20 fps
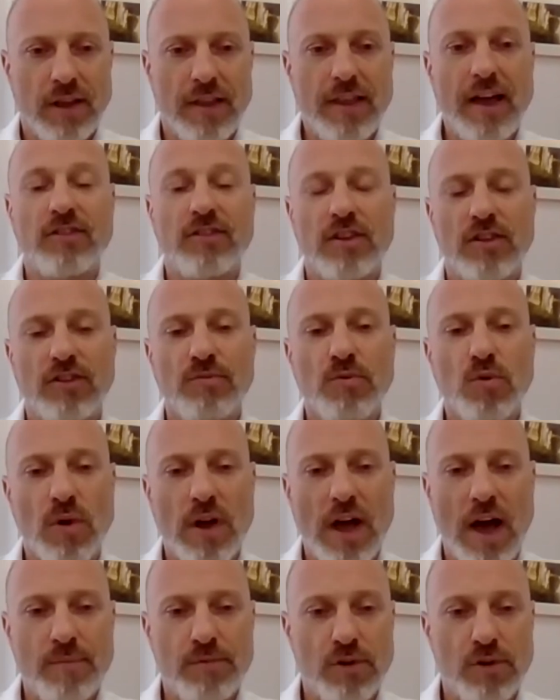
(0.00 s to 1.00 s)
And that's yeah, in the small
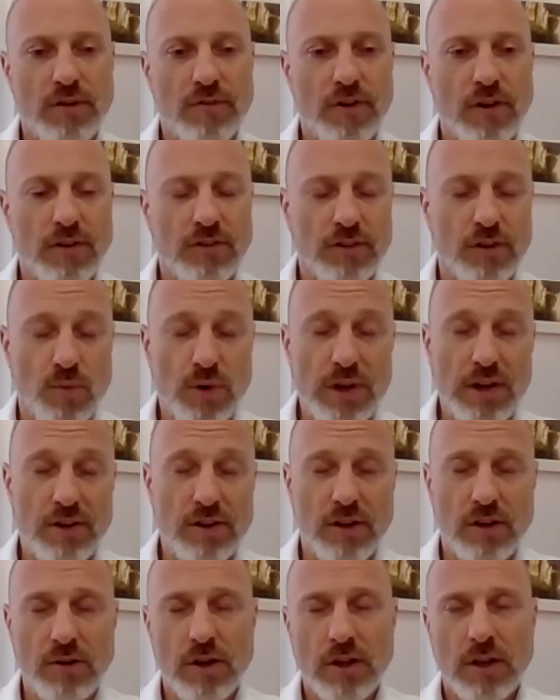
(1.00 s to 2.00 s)
cap first that we
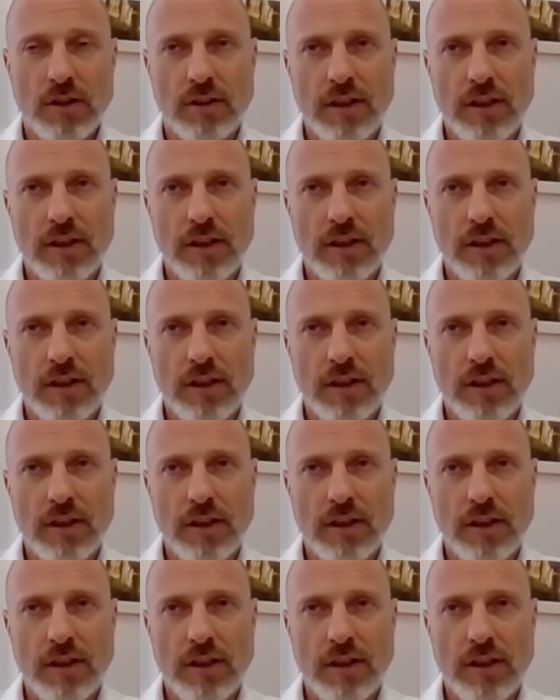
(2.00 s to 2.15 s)
yeah. do.